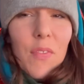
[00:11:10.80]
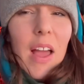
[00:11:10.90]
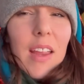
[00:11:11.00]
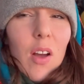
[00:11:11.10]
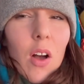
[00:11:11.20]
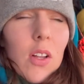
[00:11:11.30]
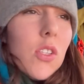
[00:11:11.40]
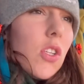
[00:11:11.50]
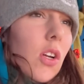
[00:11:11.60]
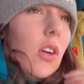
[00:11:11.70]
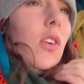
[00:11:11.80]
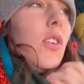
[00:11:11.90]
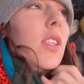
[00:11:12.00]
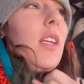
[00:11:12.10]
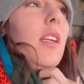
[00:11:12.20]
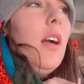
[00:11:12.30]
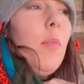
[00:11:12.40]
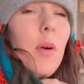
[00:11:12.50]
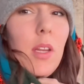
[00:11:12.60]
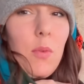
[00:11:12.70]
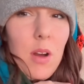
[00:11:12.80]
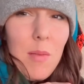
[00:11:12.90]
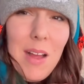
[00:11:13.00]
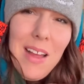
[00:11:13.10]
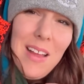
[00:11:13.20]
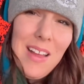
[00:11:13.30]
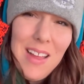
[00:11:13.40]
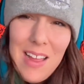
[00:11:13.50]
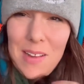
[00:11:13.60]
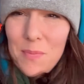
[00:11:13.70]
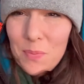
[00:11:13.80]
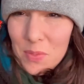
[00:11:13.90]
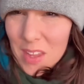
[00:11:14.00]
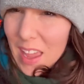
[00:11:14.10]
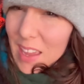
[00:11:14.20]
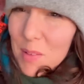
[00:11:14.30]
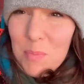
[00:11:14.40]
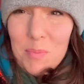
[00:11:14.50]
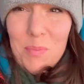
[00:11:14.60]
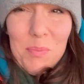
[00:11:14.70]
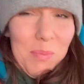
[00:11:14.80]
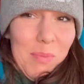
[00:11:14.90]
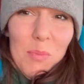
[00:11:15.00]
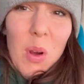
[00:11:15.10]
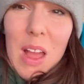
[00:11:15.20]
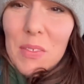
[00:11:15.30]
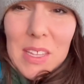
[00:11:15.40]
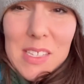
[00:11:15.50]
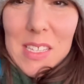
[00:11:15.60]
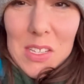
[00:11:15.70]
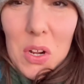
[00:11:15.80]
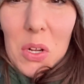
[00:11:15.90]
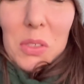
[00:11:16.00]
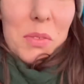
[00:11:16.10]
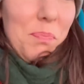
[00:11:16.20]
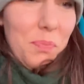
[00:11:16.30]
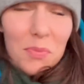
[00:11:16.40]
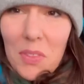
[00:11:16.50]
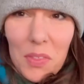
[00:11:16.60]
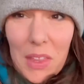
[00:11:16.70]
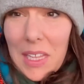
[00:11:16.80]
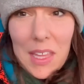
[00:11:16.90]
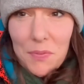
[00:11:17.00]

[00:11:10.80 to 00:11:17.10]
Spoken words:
I got a hoodie, a body warmer, a whatever this is called, thingy